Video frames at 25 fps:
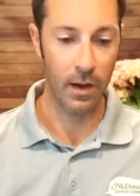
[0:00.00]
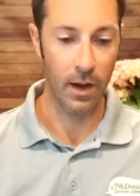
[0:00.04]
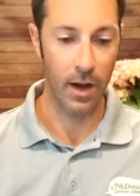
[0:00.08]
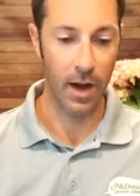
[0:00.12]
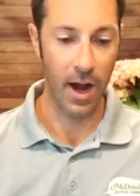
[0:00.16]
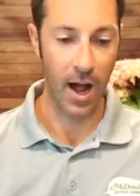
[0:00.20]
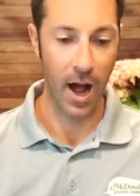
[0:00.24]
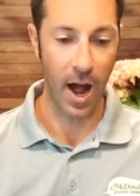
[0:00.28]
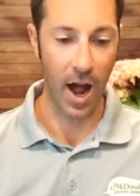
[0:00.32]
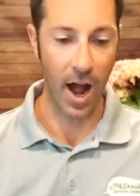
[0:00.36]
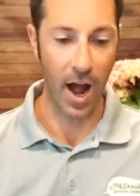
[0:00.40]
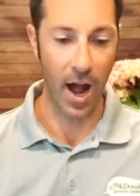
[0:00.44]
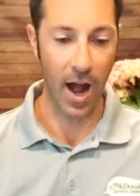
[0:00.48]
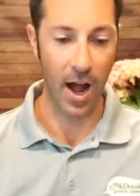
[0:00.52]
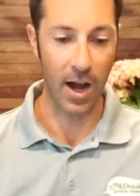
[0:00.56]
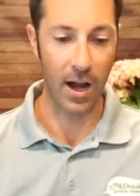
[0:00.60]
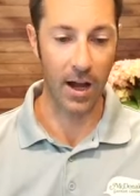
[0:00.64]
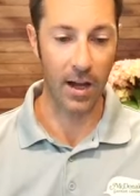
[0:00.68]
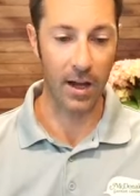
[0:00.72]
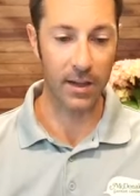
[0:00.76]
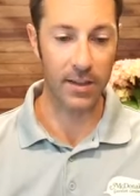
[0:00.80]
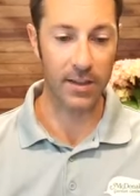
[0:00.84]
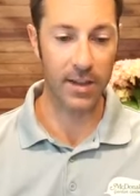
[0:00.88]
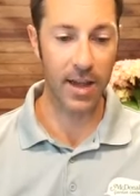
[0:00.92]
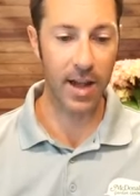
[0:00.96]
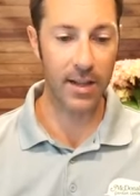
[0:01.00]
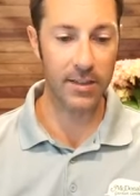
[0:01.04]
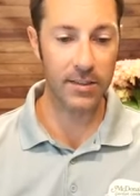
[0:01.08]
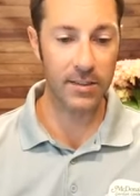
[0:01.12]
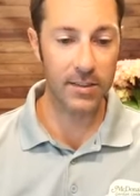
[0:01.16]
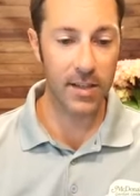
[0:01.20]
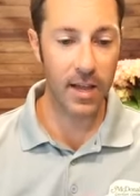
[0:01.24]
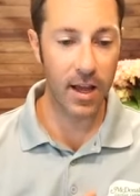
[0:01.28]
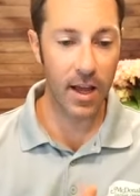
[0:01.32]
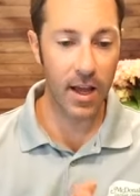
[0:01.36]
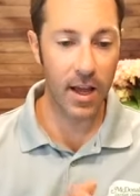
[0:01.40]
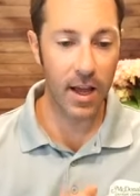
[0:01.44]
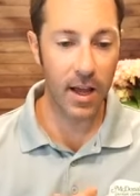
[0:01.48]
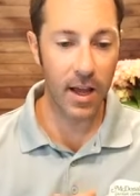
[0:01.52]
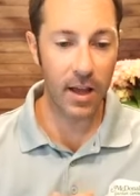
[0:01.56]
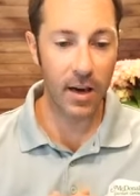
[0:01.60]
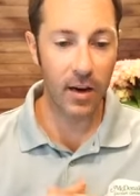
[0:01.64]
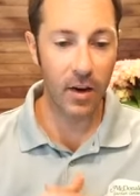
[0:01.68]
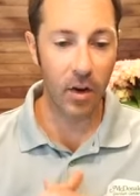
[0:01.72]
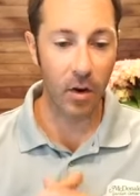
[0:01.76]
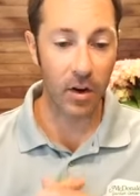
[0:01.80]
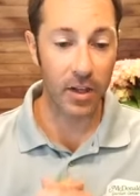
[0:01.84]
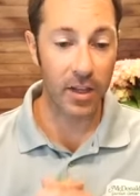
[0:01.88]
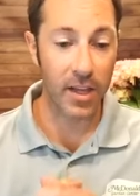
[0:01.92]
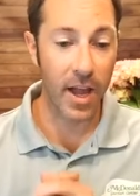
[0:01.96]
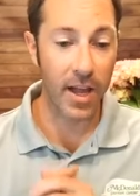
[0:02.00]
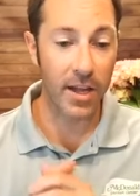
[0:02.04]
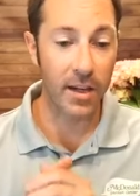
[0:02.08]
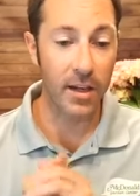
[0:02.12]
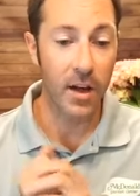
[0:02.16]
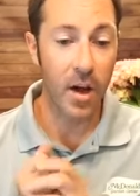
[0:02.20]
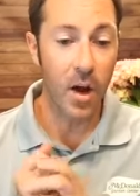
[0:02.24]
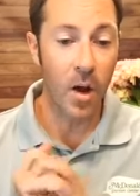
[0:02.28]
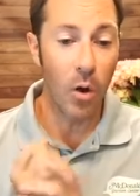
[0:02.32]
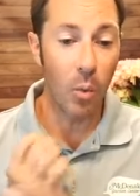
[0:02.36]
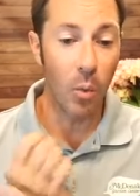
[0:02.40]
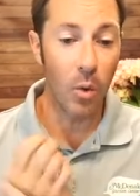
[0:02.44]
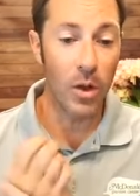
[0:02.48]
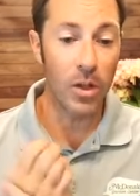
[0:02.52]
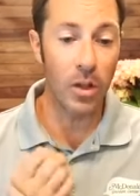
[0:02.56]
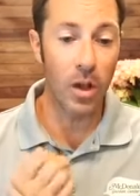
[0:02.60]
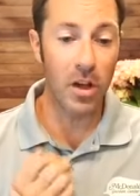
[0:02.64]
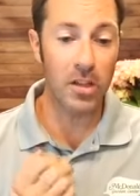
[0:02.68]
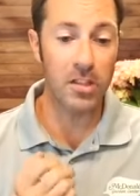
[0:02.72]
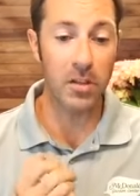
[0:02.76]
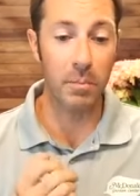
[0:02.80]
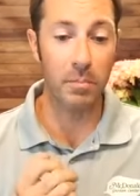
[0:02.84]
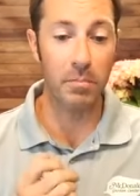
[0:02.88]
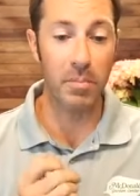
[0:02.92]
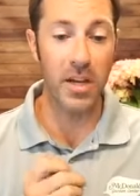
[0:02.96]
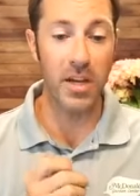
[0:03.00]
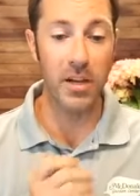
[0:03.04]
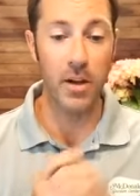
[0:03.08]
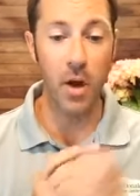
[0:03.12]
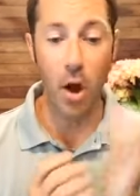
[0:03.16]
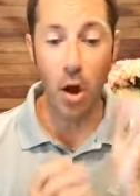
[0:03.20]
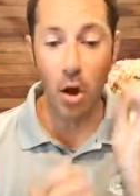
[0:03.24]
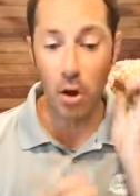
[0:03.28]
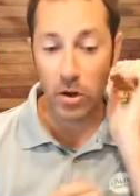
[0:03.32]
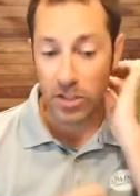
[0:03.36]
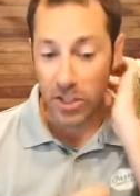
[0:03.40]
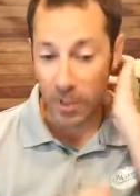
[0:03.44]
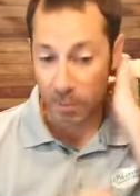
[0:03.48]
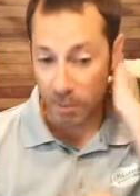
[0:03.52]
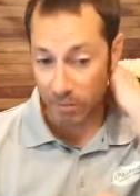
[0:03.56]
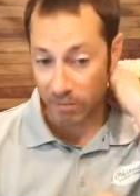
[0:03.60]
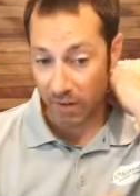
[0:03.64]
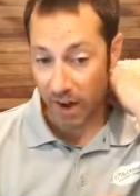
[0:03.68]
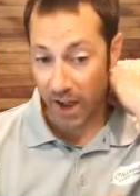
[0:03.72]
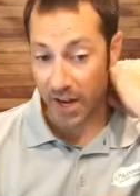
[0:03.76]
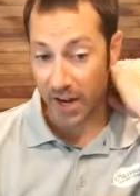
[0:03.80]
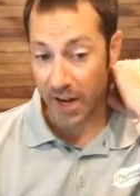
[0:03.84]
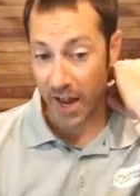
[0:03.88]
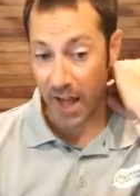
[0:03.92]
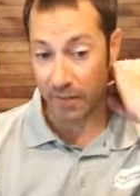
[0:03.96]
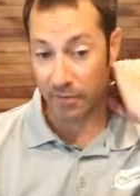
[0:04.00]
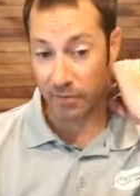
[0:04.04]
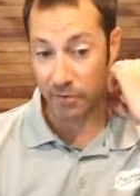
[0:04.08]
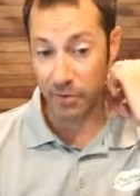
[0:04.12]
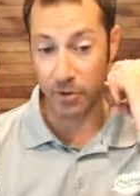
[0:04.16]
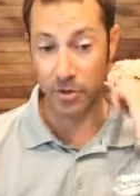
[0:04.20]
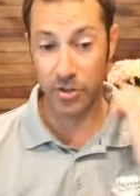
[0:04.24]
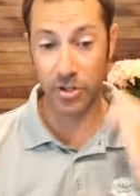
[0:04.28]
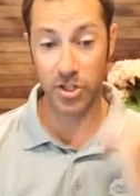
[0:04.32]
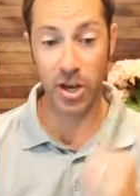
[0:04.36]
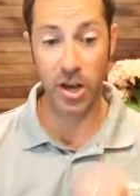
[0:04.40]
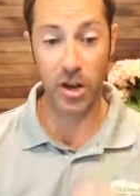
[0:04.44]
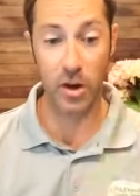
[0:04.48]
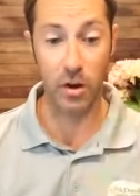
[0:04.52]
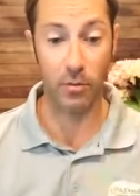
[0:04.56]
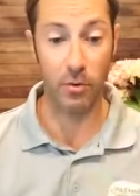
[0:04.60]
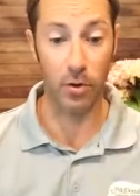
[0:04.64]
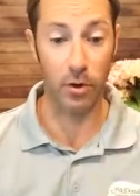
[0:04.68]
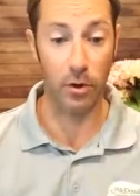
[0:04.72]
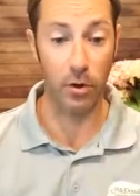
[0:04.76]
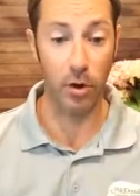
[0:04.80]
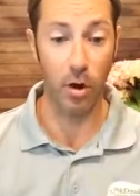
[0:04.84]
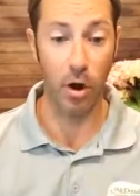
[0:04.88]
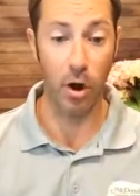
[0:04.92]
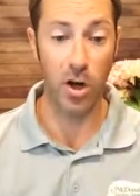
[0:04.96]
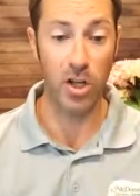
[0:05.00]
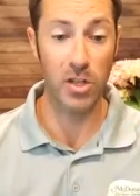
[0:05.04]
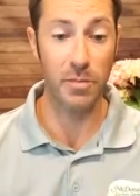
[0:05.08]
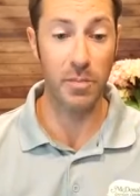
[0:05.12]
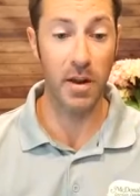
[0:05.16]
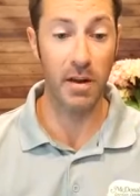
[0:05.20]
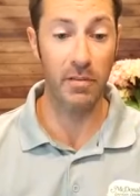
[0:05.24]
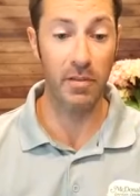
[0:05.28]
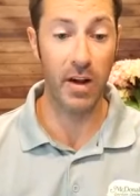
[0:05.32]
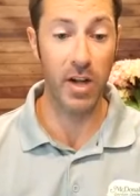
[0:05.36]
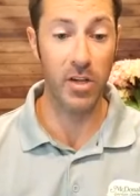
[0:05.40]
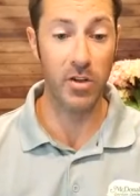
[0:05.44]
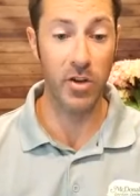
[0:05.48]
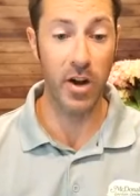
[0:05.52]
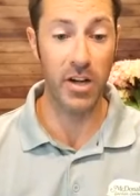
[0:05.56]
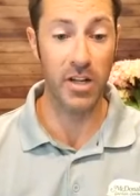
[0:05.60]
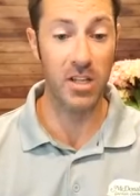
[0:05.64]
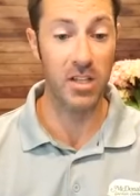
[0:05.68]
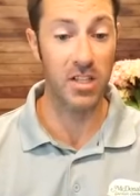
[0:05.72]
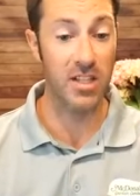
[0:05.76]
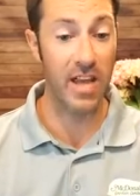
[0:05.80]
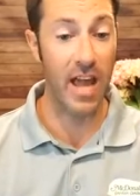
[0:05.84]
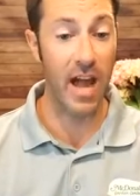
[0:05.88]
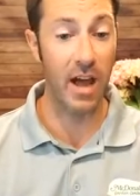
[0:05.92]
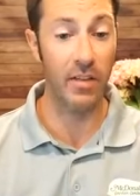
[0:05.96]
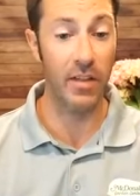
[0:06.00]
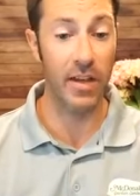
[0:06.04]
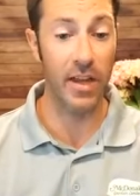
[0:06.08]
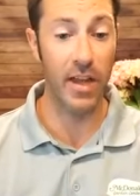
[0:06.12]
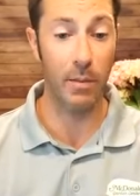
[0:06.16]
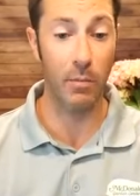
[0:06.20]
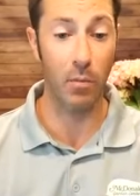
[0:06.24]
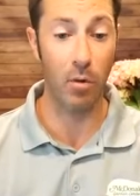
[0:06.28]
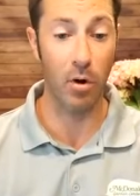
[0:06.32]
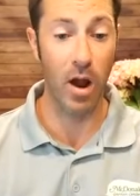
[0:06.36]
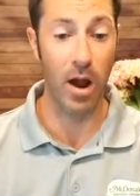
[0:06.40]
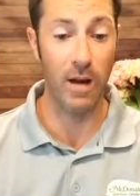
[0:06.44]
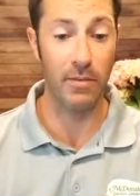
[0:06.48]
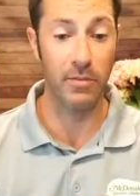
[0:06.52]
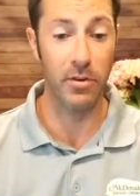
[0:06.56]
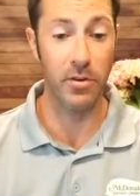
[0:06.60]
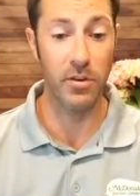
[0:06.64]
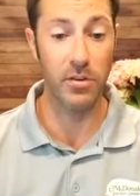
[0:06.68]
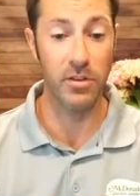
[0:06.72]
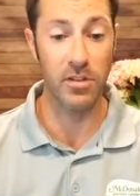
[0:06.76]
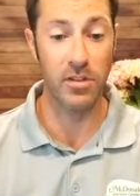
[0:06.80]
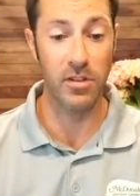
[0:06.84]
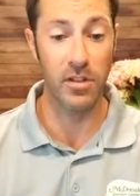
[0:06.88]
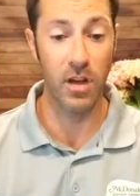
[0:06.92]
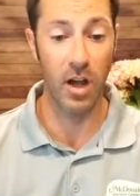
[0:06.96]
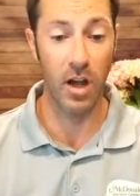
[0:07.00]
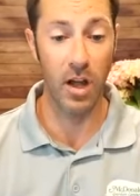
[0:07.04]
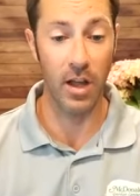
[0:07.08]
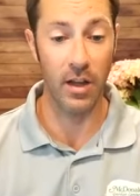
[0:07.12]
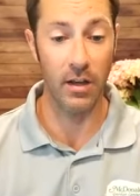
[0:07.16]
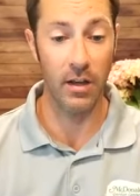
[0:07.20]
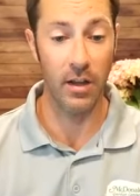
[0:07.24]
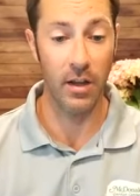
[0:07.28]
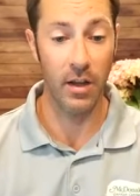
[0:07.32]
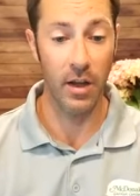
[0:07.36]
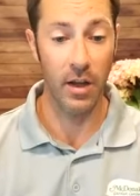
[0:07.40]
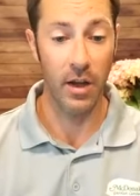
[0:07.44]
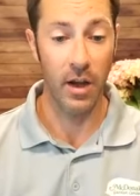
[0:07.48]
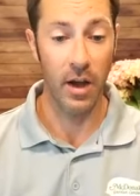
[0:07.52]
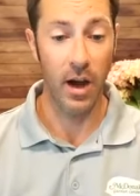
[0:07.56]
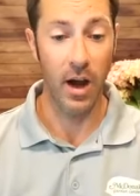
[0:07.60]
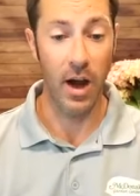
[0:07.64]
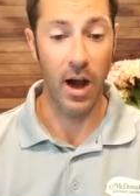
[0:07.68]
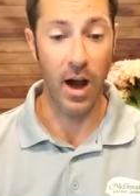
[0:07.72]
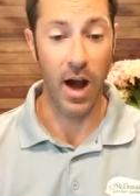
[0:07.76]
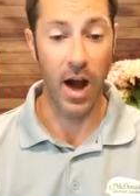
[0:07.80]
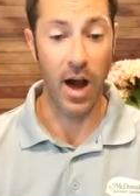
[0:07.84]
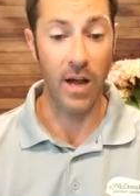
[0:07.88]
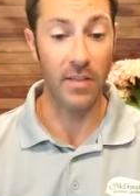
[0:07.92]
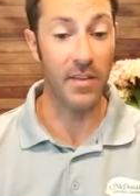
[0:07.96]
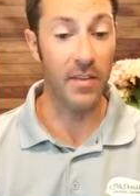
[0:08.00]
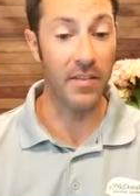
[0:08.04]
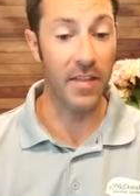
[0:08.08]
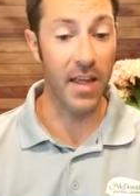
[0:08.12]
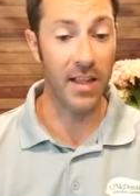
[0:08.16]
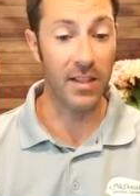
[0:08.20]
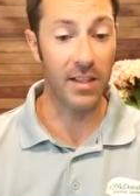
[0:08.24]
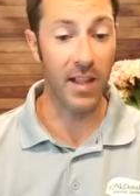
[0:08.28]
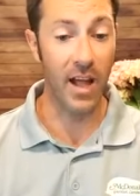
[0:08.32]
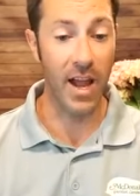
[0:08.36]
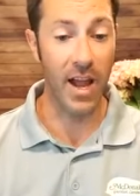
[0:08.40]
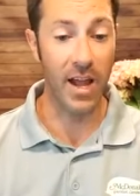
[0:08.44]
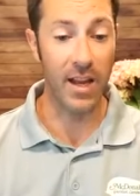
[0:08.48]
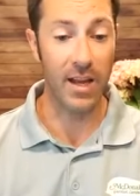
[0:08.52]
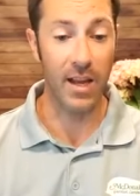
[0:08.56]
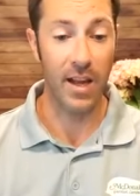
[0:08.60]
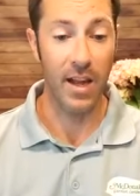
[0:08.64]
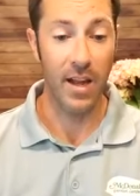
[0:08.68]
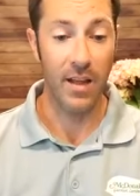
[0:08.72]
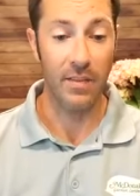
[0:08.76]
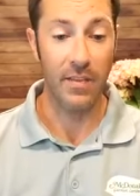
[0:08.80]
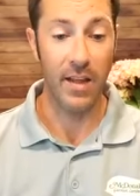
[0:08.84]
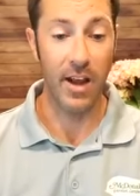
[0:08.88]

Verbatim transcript: Uh, Kat said, or Kate, we lost a big oak that provided afternoon shade over a large bed of hydrangeas. Now they get more afternoon sun uh, than they like.